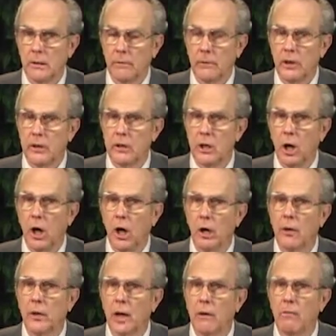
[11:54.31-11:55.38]
the
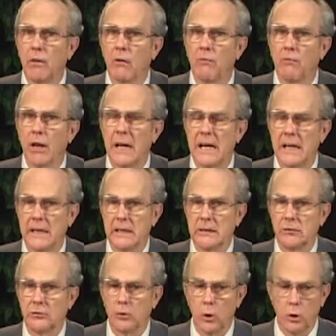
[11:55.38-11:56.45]
God of the
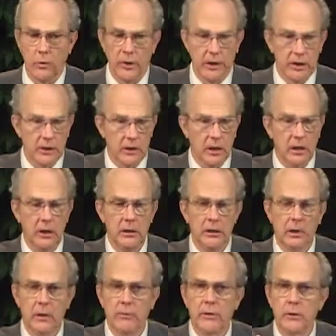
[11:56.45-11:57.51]
flies or the
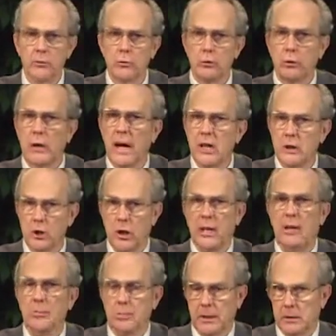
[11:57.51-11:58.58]
God of the trash
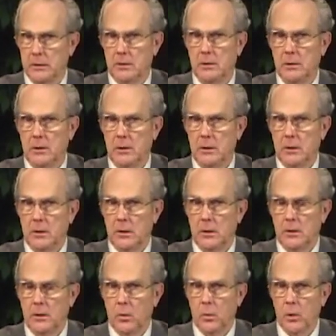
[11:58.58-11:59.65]
heap
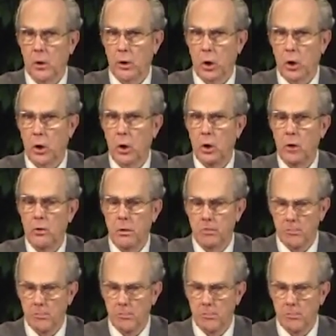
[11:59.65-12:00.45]
where all the